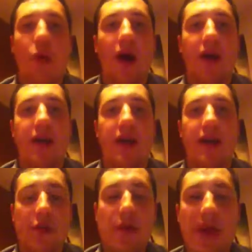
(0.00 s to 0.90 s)
worth it.
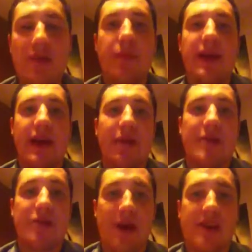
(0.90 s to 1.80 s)
If you even pick it up,
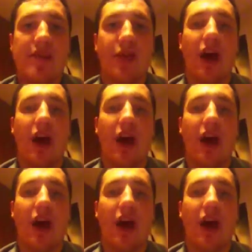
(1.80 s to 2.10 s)
it's a waste of your